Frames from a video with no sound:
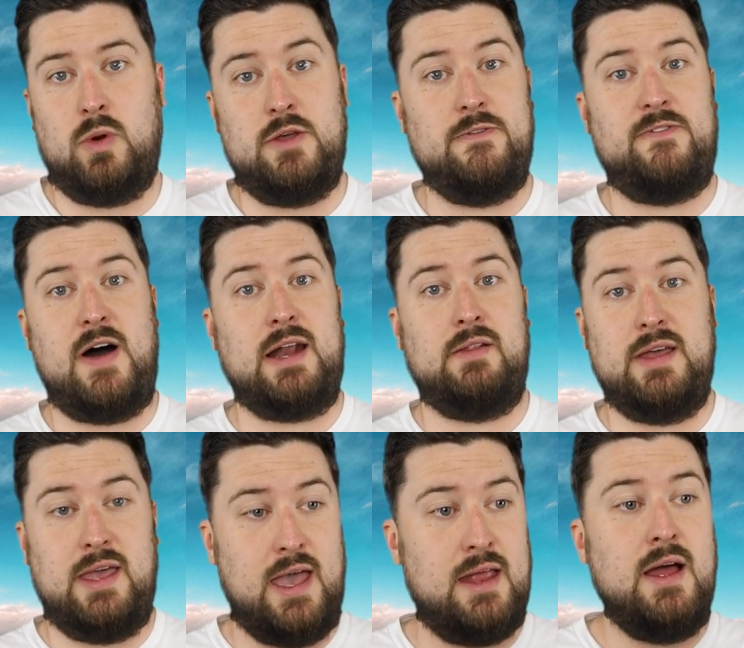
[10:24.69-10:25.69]
where you finally
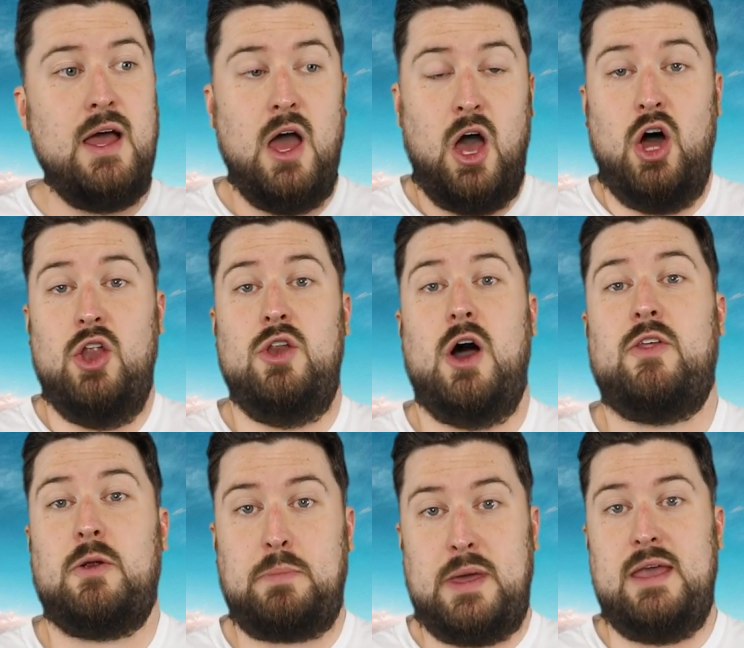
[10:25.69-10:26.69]
get
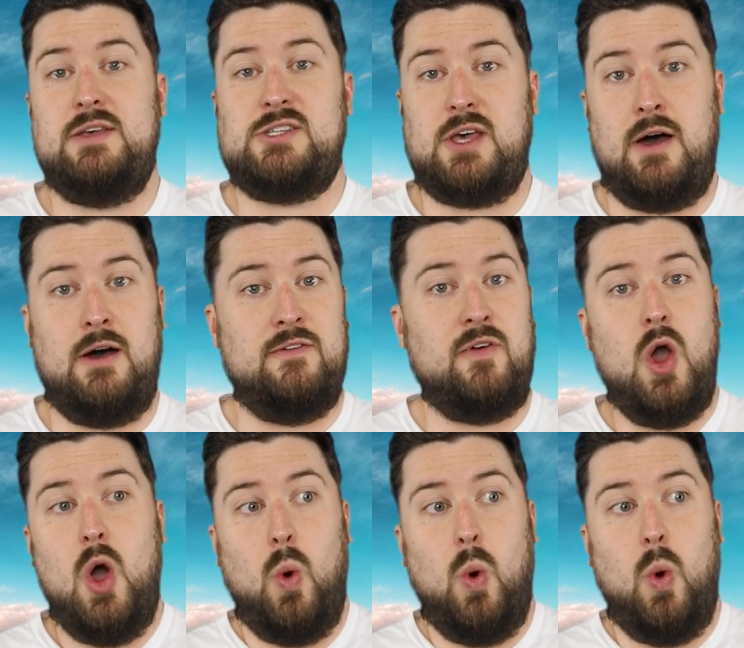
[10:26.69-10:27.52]
another piece of